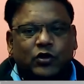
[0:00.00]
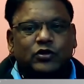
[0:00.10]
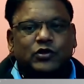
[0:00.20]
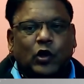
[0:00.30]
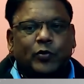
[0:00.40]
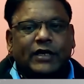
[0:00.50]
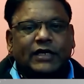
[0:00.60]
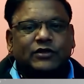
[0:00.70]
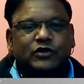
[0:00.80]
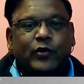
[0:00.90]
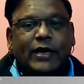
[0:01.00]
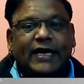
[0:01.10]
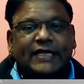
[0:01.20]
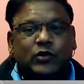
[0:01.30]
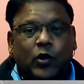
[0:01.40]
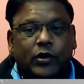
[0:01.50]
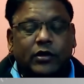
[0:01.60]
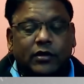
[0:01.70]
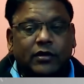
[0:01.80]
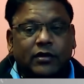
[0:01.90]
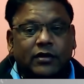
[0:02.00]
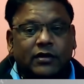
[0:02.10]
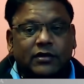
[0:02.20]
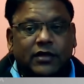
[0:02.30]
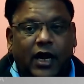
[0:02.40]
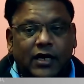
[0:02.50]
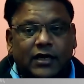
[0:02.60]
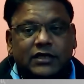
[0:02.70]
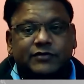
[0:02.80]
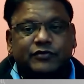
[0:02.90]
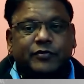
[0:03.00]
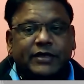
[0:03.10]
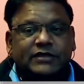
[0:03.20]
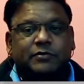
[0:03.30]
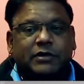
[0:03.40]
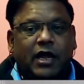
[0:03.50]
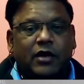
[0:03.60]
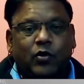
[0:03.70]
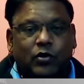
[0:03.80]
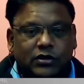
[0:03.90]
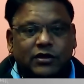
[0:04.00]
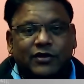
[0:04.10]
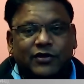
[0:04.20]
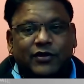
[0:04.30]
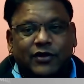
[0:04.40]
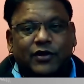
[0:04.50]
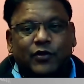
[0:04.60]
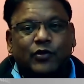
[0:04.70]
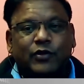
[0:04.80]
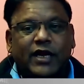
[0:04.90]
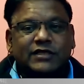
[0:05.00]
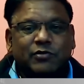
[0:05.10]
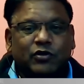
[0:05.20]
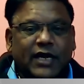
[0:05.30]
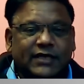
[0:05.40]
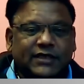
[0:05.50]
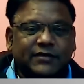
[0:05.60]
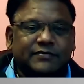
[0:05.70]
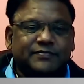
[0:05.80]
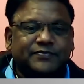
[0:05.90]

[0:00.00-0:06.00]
saw those documentaries on the 20 Squadron, the Hunters, which was based at Pathankot. Could you tell us about that?